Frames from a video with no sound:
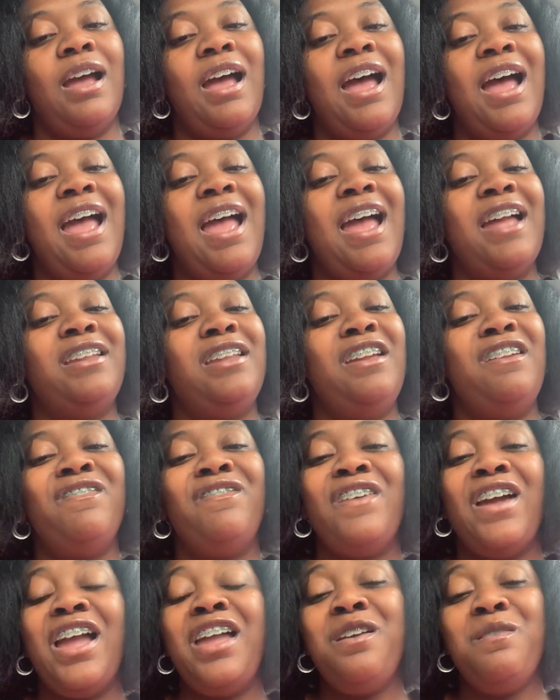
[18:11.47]
I had to
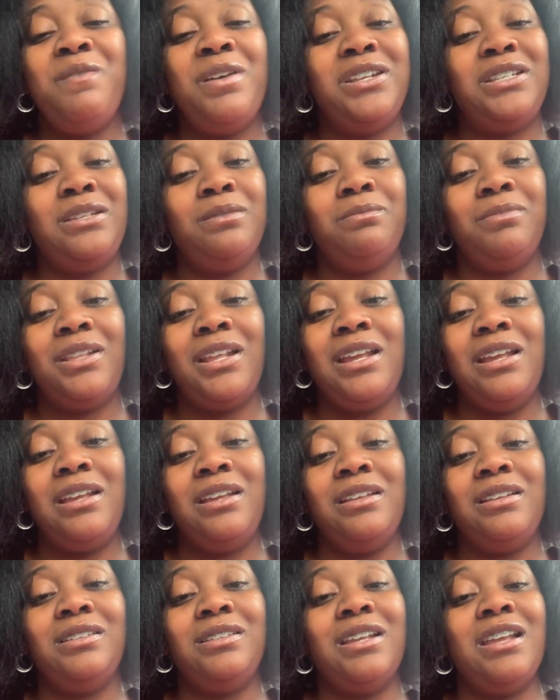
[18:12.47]
evaluate some
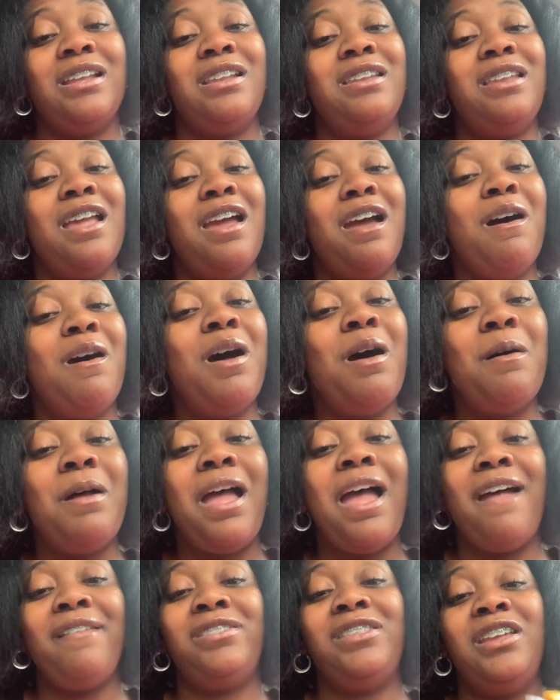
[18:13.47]
things, and now I'll
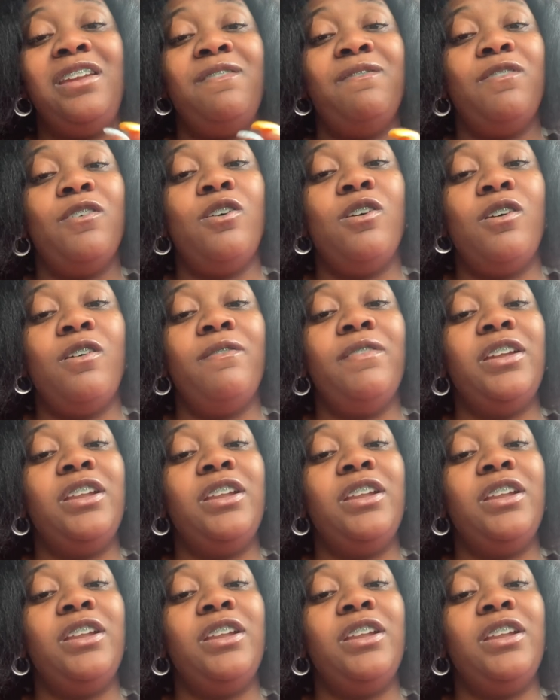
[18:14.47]
have to evolve.